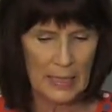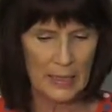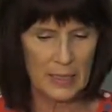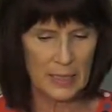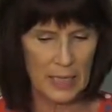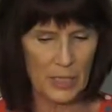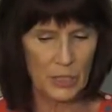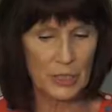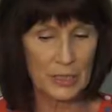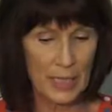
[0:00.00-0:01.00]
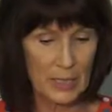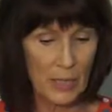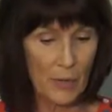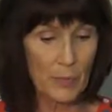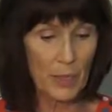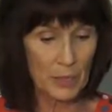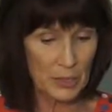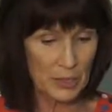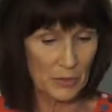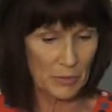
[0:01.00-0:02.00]
The discussion takes on
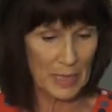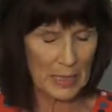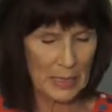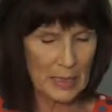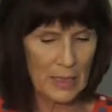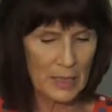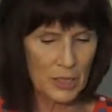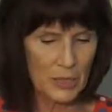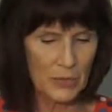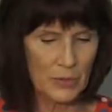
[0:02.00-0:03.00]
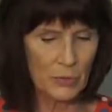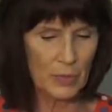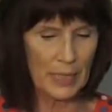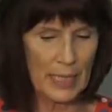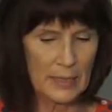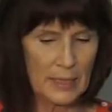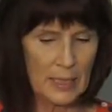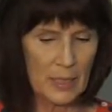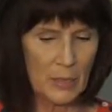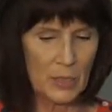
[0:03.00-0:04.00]
personal meaning as students relate
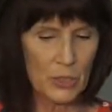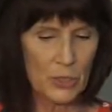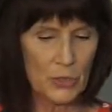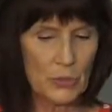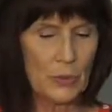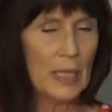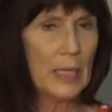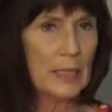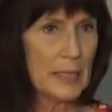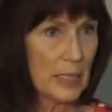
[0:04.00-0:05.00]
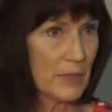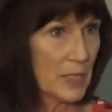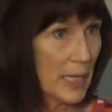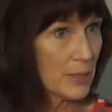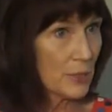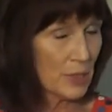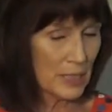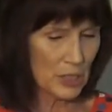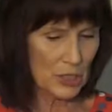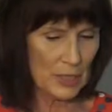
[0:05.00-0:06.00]
this image to Day of the Dead
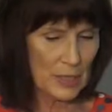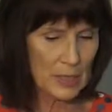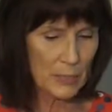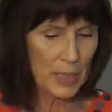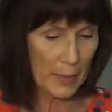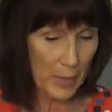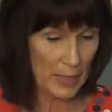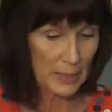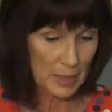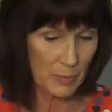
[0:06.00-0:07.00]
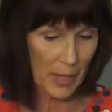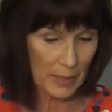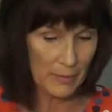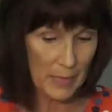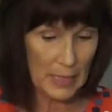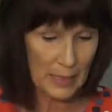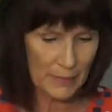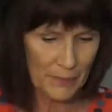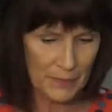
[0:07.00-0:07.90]
traditions practiced by many.